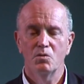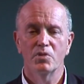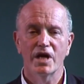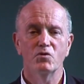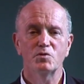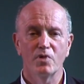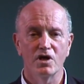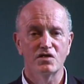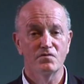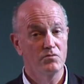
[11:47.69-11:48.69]
but I was
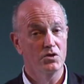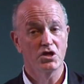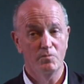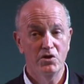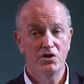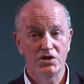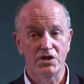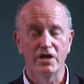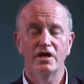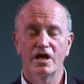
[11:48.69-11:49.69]
part of a real community,